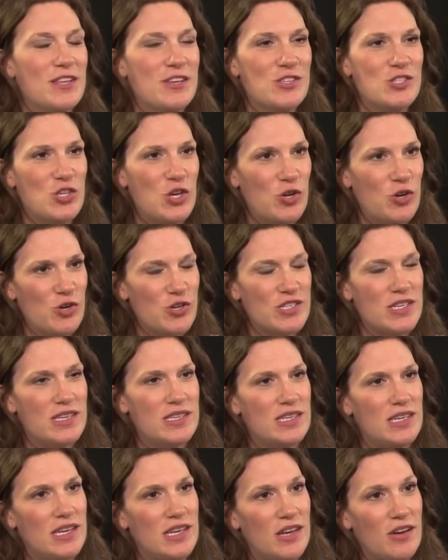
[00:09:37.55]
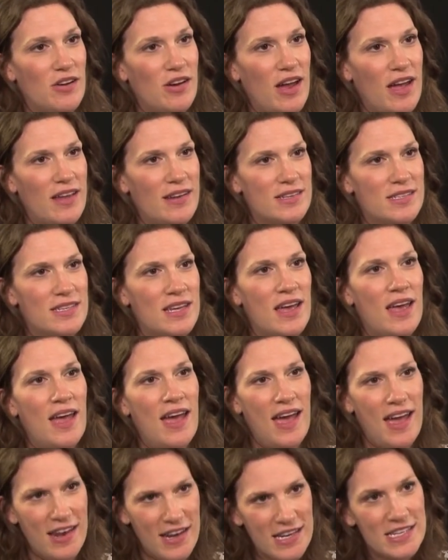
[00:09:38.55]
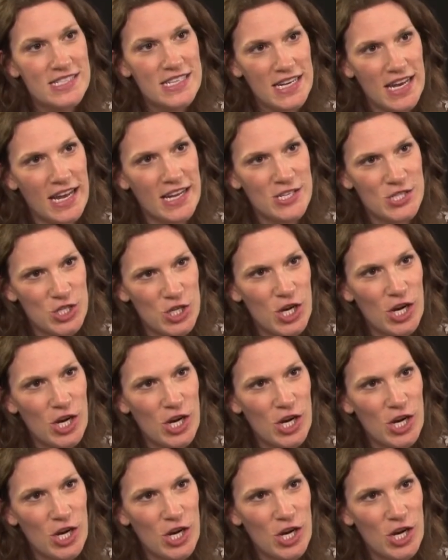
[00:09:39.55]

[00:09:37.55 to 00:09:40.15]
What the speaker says: those donors into year end and into next